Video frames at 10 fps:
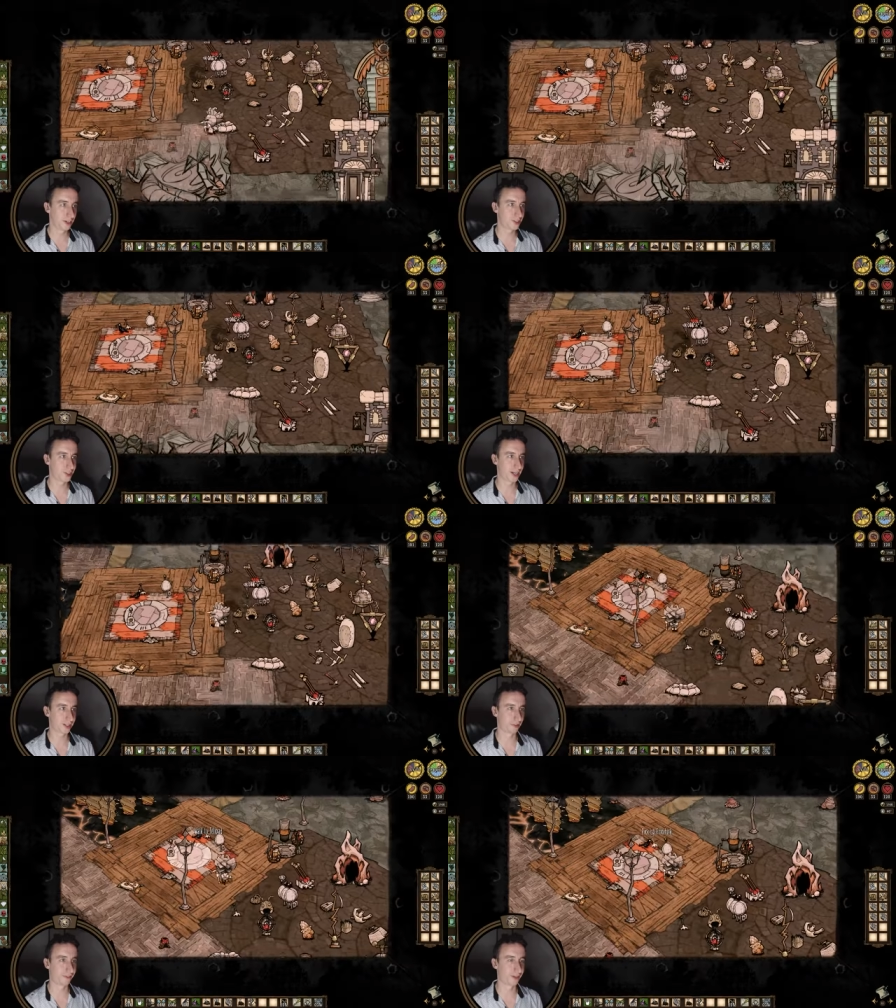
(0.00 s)
You know, I should
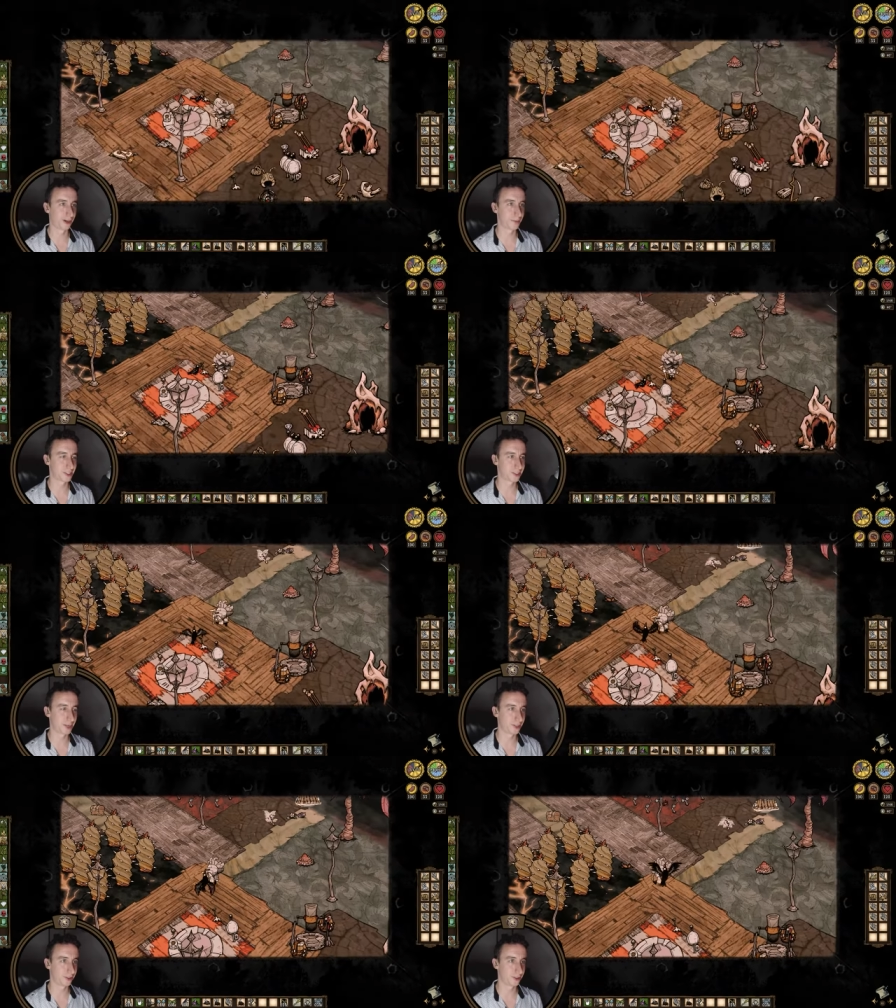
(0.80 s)
check the farm just
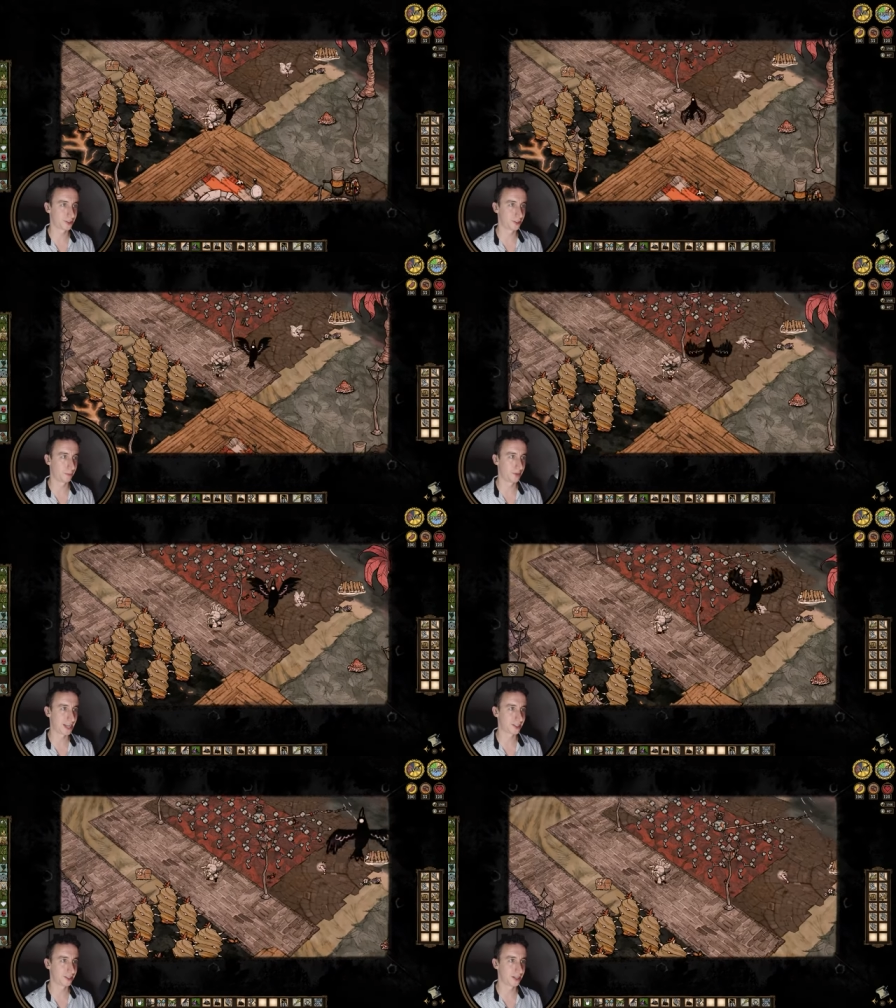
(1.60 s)
to make sure there's no
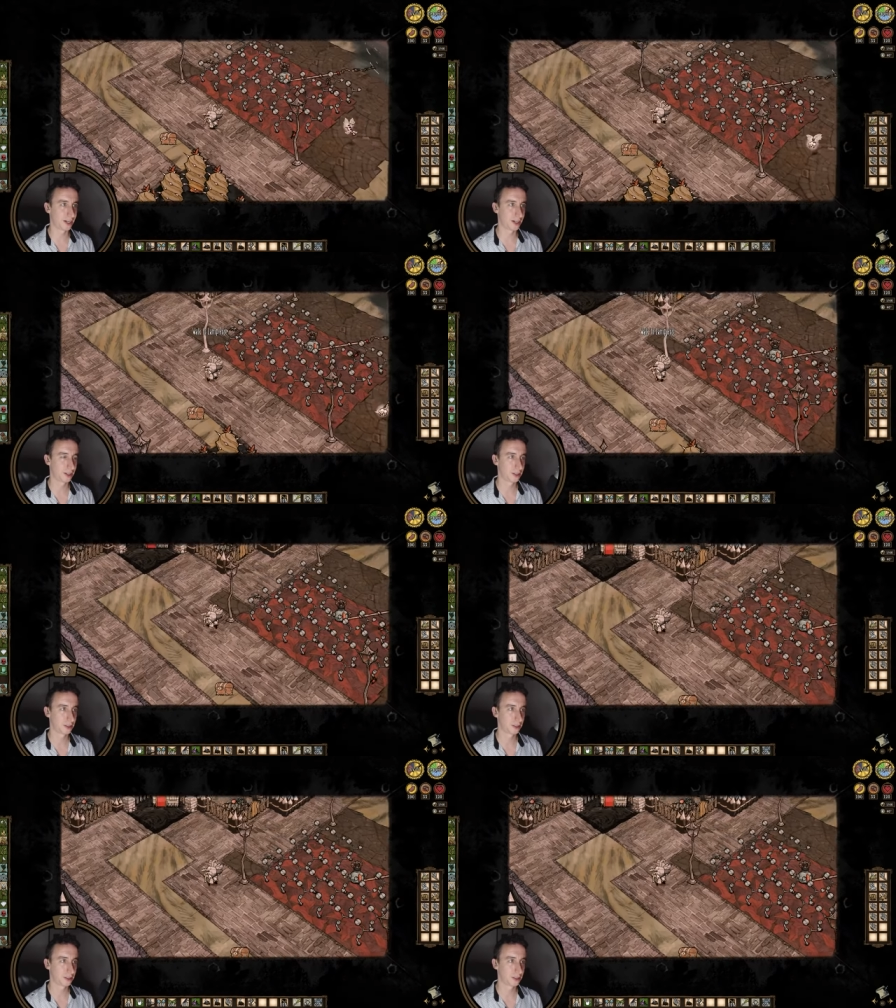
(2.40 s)
bats in there.